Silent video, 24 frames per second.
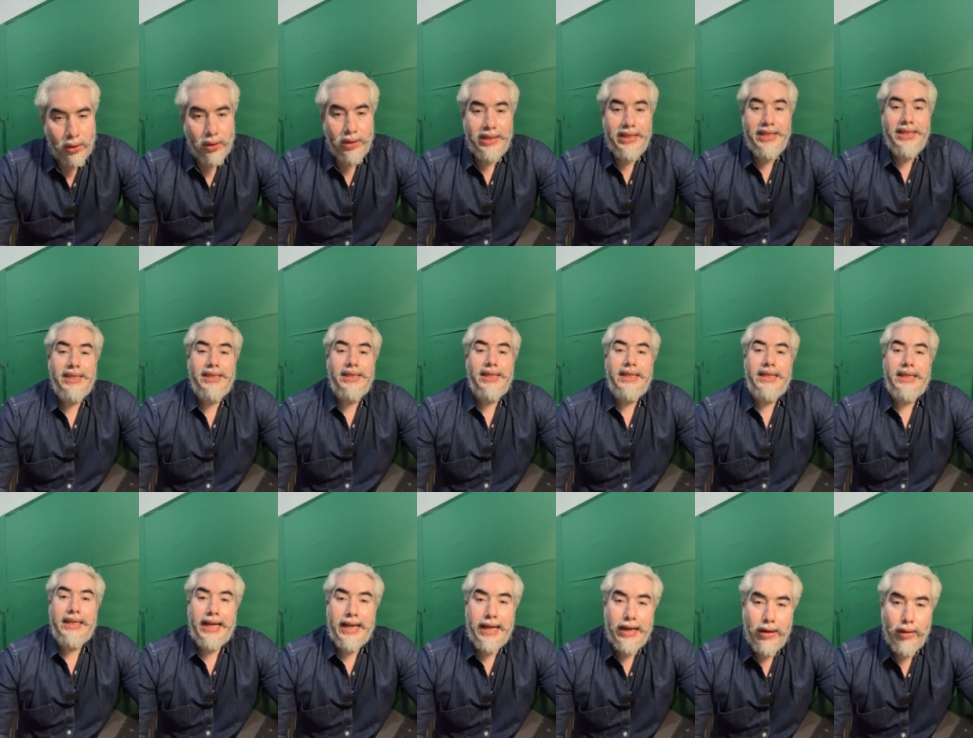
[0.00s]
So these are the
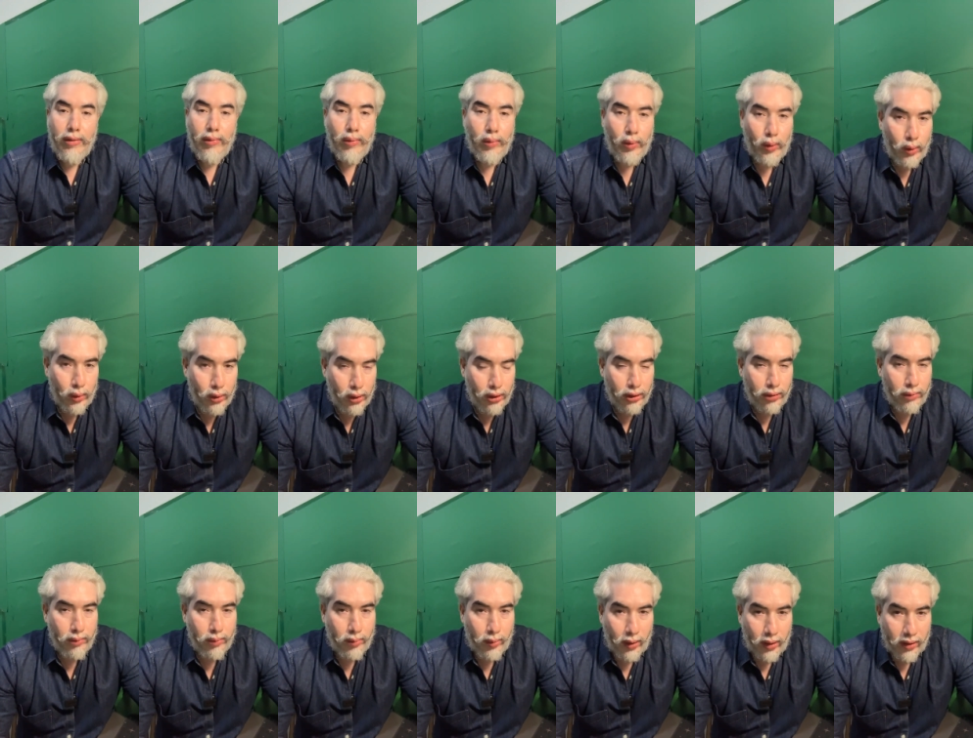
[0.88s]
10 most
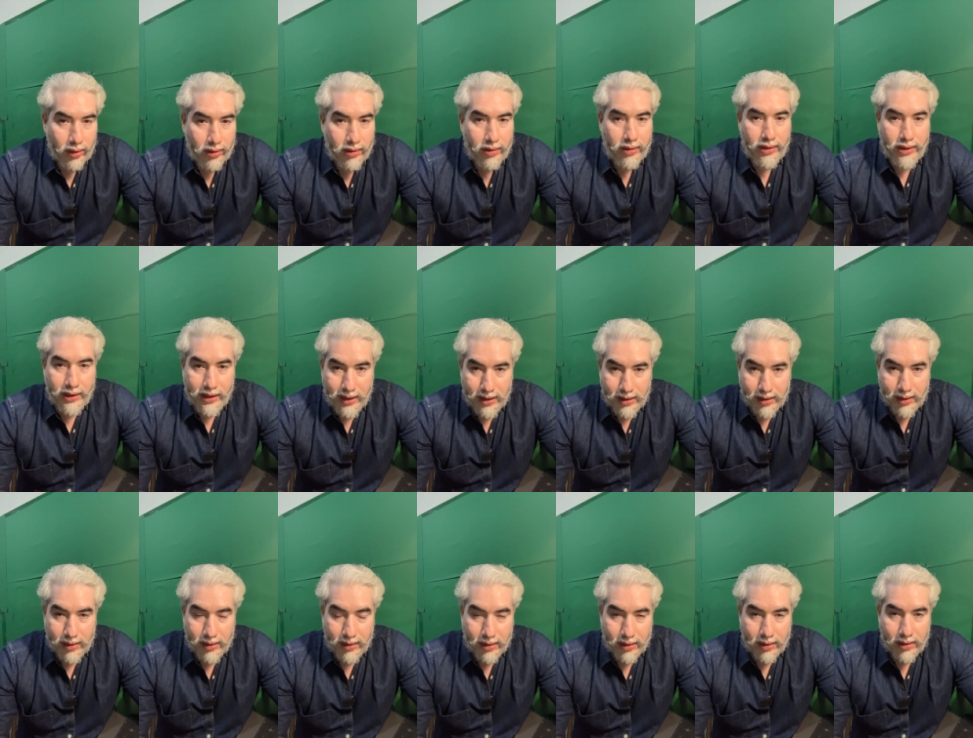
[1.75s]
important
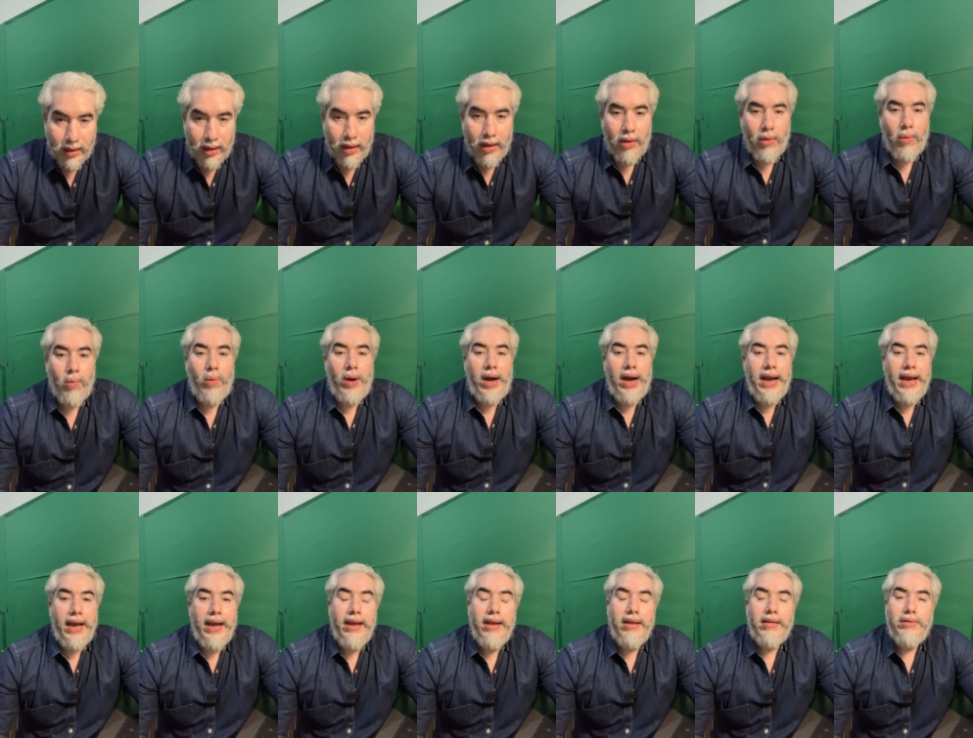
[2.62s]
reasons
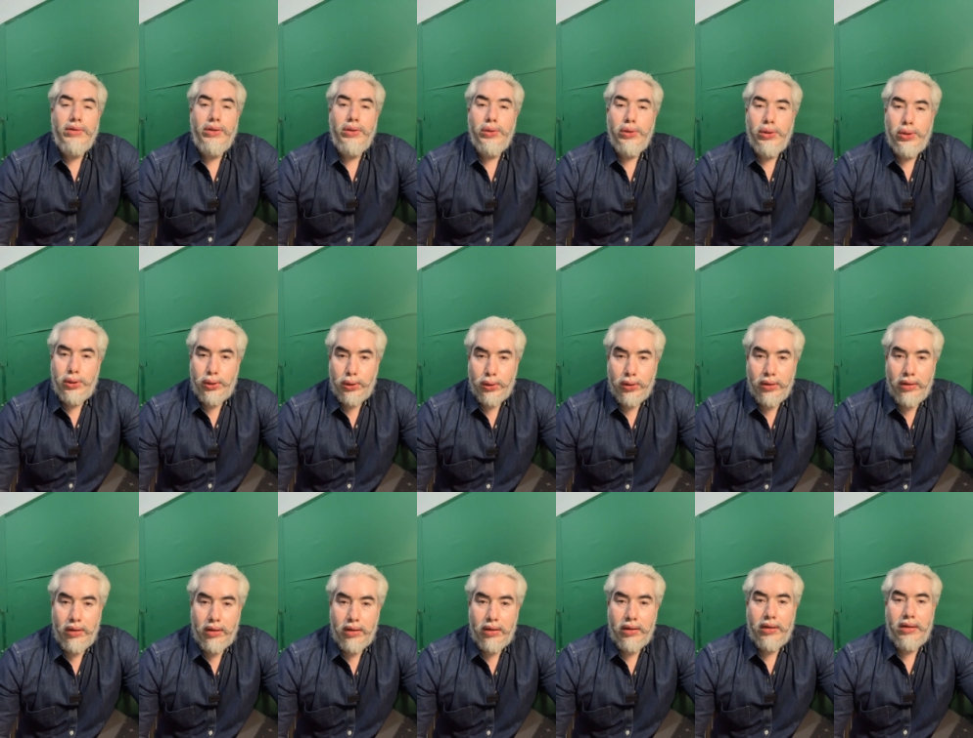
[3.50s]
why you
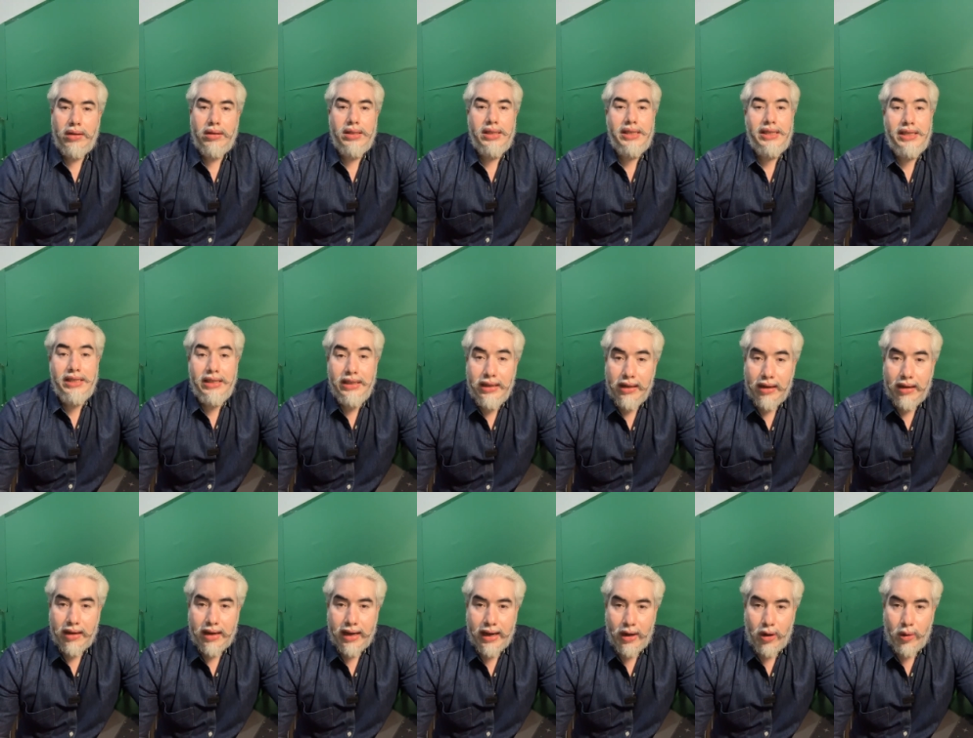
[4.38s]
should uh, see
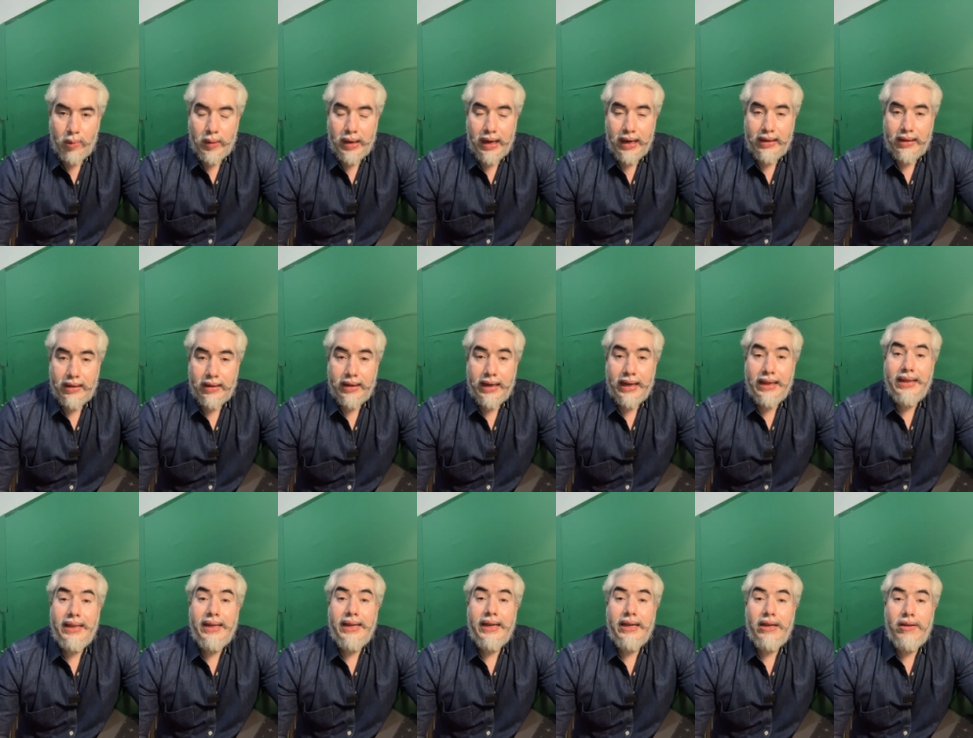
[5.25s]
a chiropractor
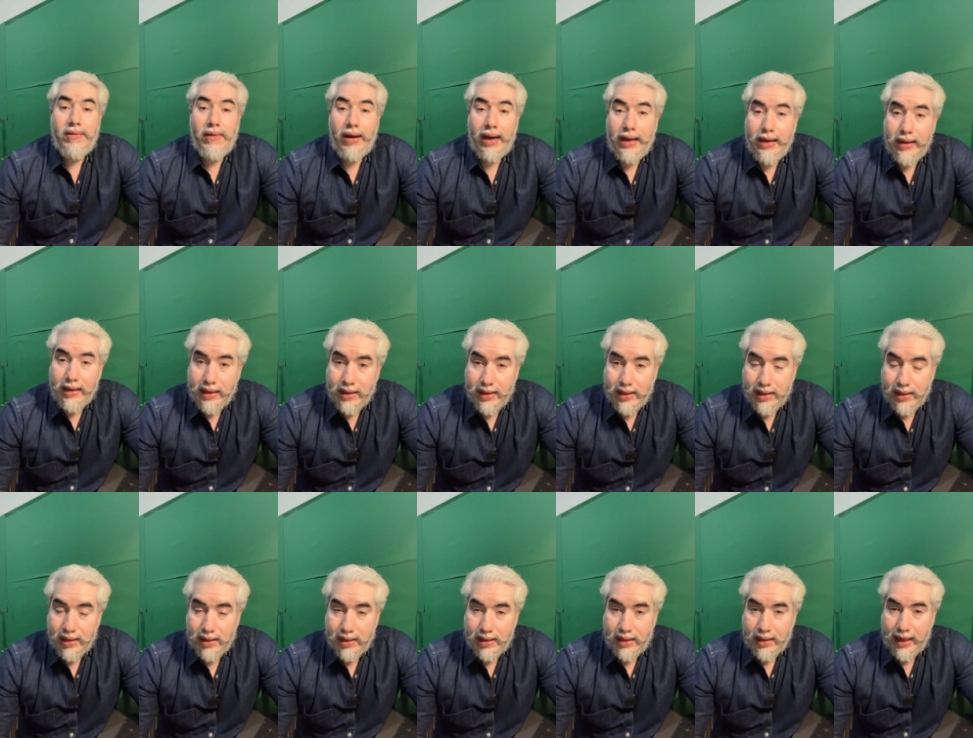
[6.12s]
and the
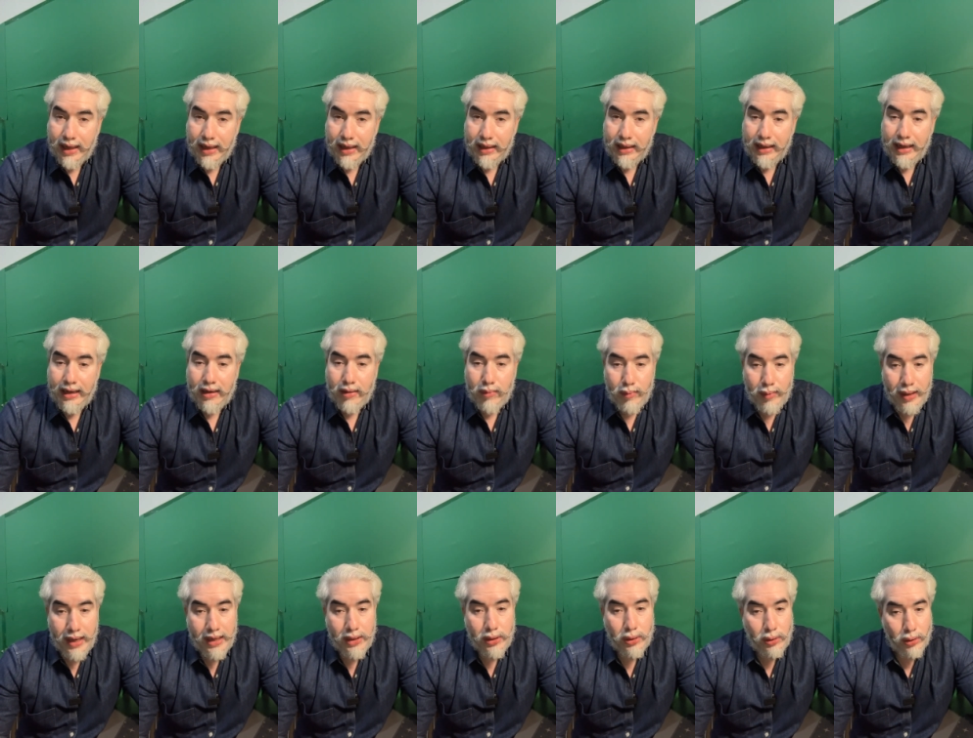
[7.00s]
advantages that it
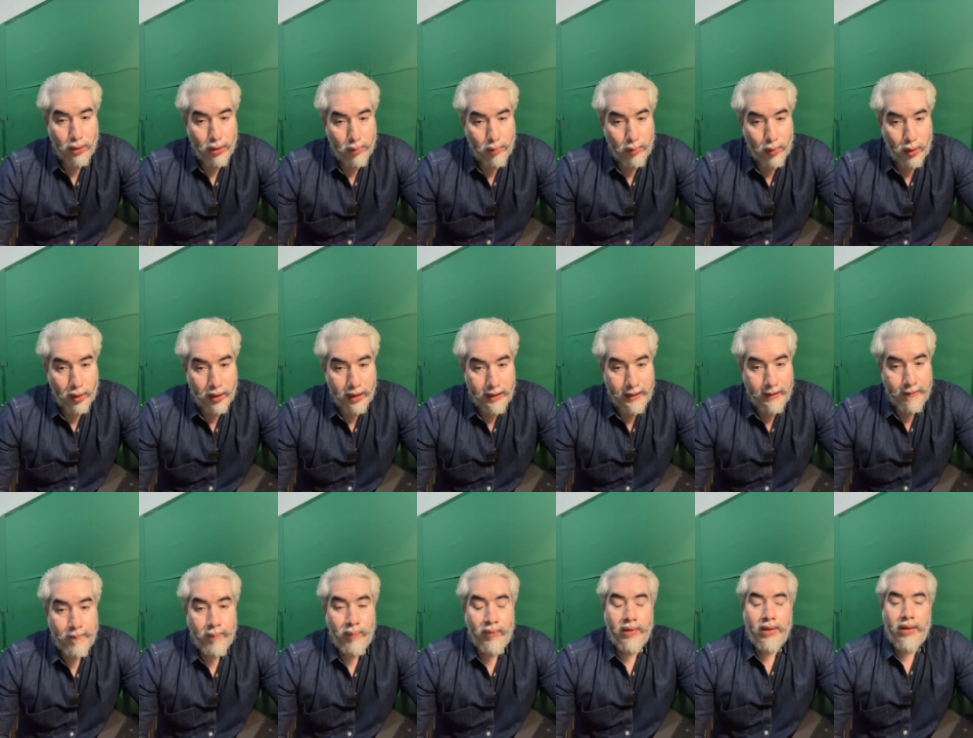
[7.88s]
makes to your
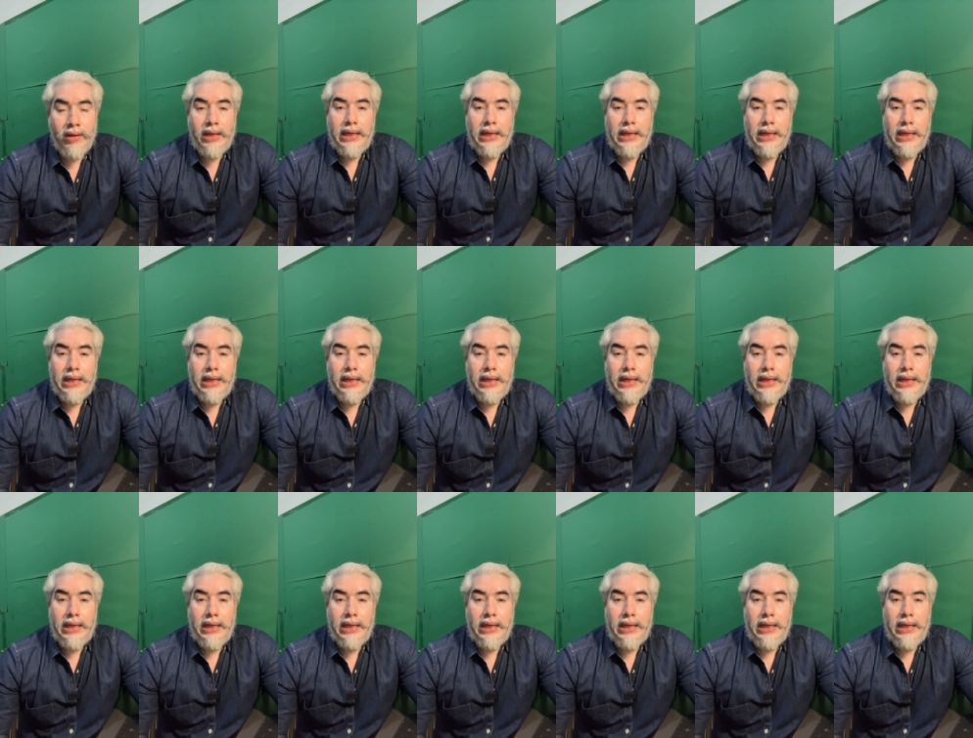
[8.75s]
body